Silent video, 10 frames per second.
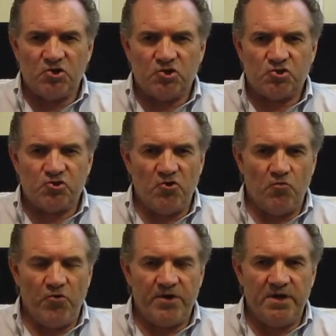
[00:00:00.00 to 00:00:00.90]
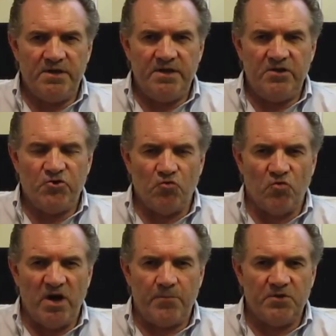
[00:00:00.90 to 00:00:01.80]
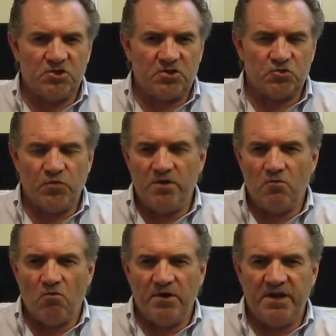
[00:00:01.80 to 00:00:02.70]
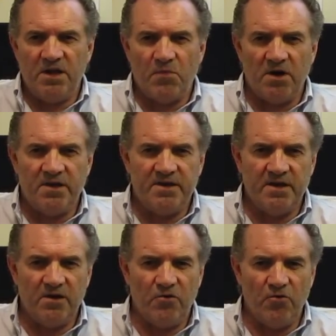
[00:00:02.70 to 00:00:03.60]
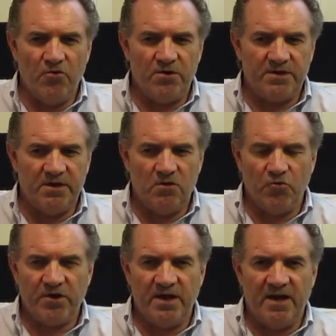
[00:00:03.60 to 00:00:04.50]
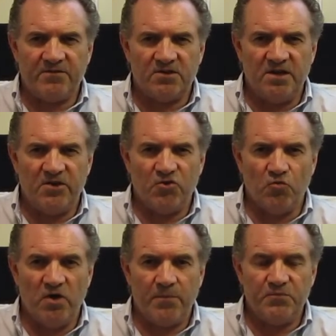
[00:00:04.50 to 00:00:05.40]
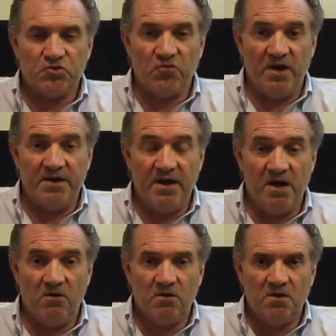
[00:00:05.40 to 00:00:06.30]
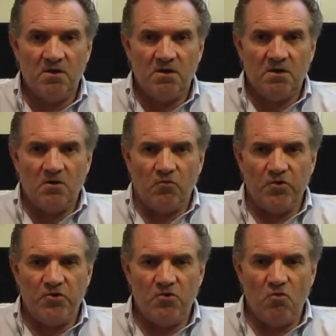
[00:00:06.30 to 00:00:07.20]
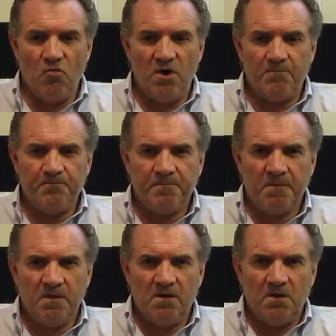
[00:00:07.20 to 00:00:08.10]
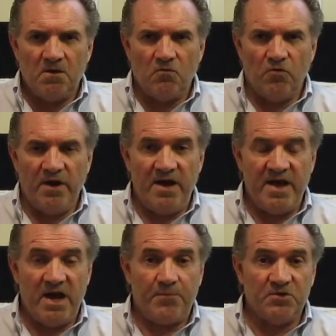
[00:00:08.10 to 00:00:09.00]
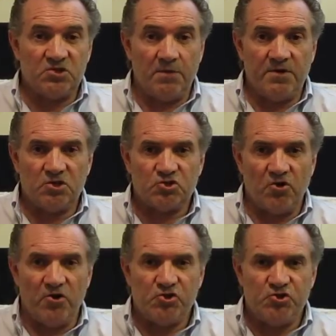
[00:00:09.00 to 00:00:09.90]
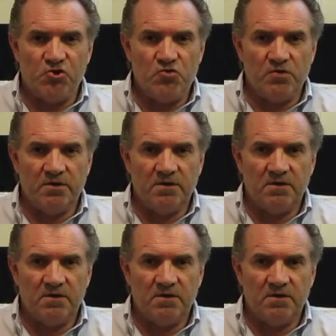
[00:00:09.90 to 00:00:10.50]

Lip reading: sir, we're gonna need your weapons because we don't want anybody to get hurt, and we're gonna have to take your weapons right now. Well, you know what? When that happens, I'm gonna start shooting.